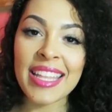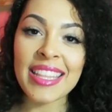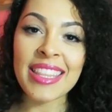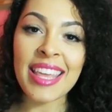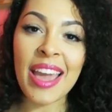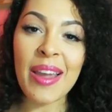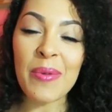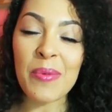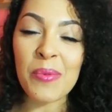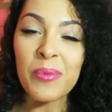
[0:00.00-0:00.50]

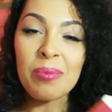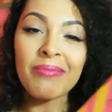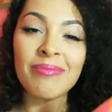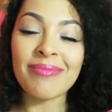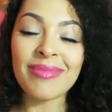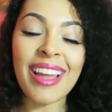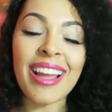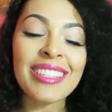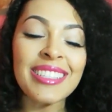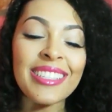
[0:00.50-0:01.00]
That
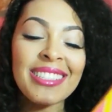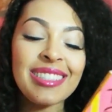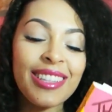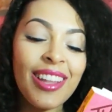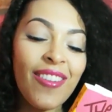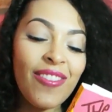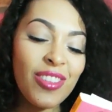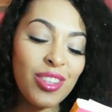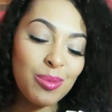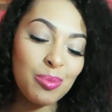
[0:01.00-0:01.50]
I just
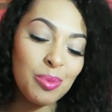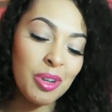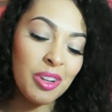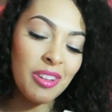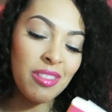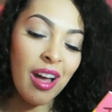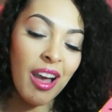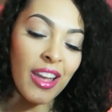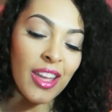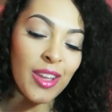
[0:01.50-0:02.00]
love this book a
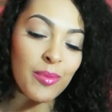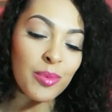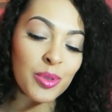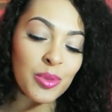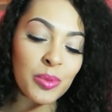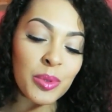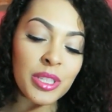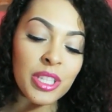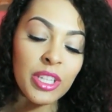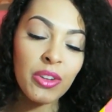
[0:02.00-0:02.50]
lot. It
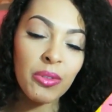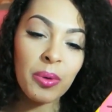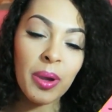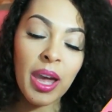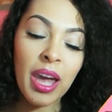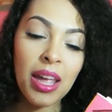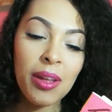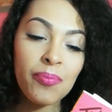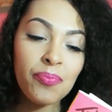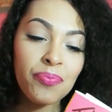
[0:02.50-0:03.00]
was really
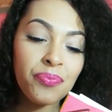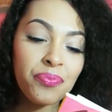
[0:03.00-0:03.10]
great.